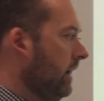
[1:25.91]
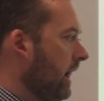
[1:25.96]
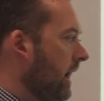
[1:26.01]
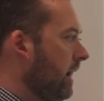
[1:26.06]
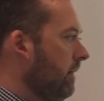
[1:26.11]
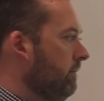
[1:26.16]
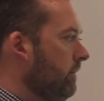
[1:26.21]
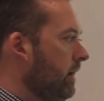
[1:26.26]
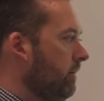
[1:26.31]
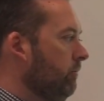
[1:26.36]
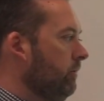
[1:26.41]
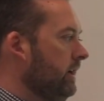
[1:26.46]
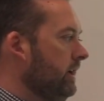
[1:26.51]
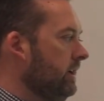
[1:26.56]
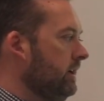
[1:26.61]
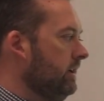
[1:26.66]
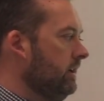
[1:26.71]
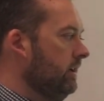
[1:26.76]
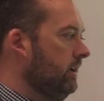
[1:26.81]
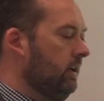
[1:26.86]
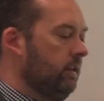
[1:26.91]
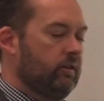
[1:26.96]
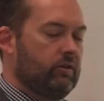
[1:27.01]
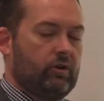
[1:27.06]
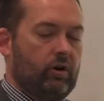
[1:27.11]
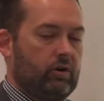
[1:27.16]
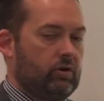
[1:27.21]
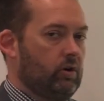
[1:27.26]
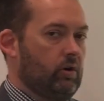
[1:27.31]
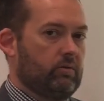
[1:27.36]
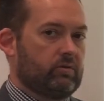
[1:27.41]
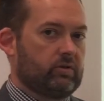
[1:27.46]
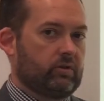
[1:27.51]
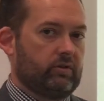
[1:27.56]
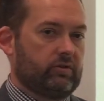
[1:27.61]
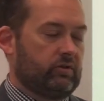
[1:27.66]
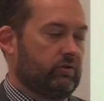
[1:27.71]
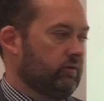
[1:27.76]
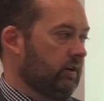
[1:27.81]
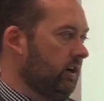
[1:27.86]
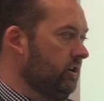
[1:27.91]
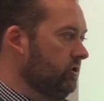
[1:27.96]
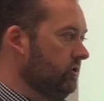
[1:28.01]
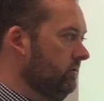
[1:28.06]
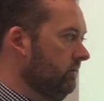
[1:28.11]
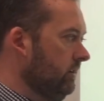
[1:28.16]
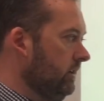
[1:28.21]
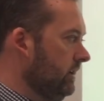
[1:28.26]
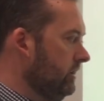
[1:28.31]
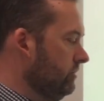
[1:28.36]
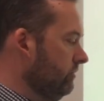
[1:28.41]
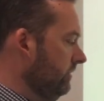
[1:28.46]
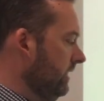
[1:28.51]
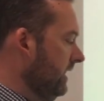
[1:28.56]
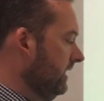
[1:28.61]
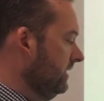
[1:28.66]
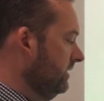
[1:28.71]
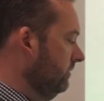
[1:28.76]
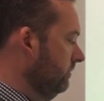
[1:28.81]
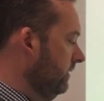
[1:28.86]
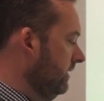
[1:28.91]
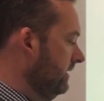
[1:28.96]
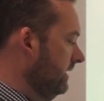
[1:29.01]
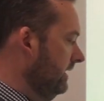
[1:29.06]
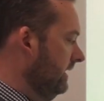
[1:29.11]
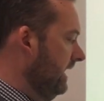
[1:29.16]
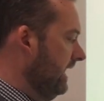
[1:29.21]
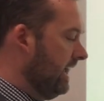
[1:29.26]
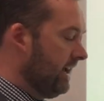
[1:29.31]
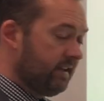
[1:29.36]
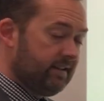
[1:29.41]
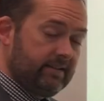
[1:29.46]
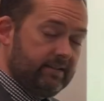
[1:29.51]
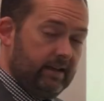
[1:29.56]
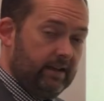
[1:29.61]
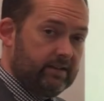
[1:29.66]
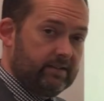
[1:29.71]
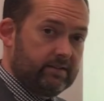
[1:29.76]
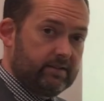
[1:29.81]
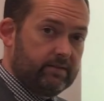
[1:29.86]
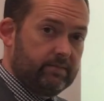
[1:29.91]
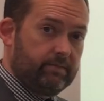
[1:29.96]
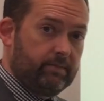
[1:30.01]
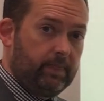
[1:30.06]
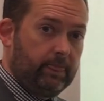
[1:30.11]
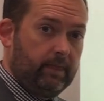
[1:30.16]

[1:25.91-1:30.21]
And we don't know its concentration. It's reacted with an excess.